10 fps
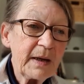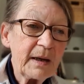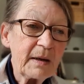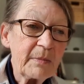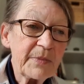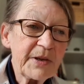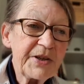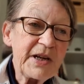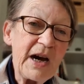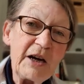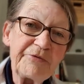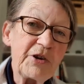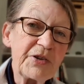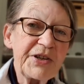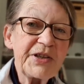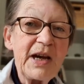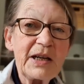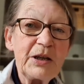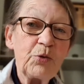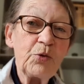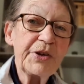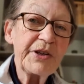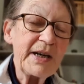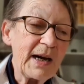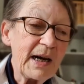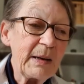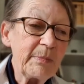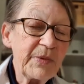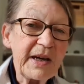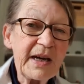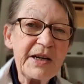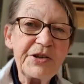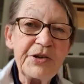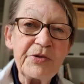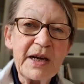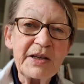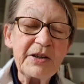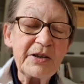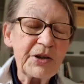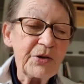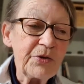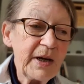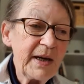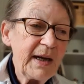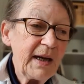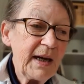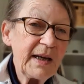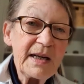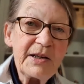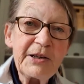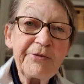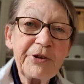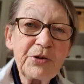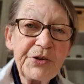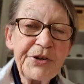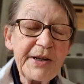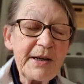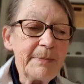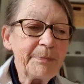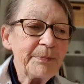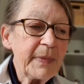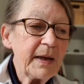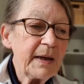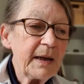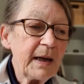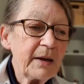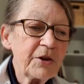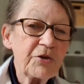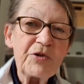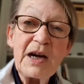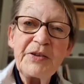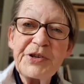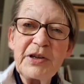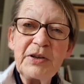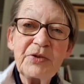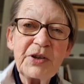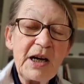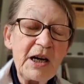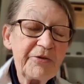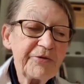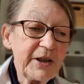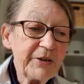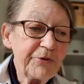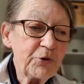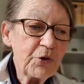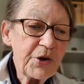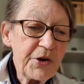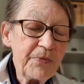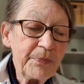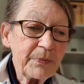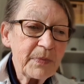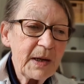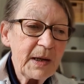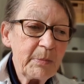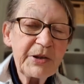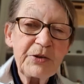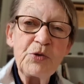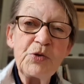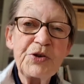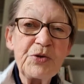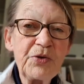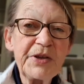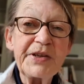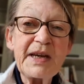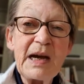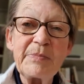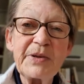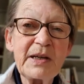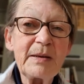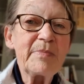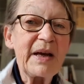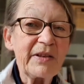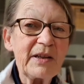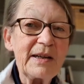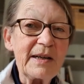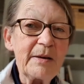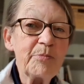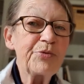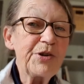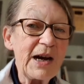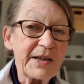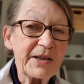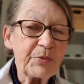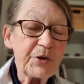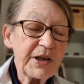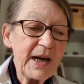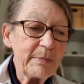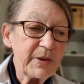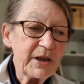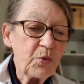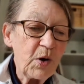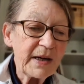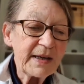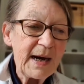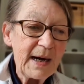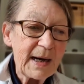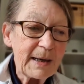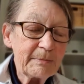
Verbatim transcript: um, staff on site all the time in case you get into any difficulty. The grounds are looked after for you. But of course, all this comes at a monthly price, which can be quite high.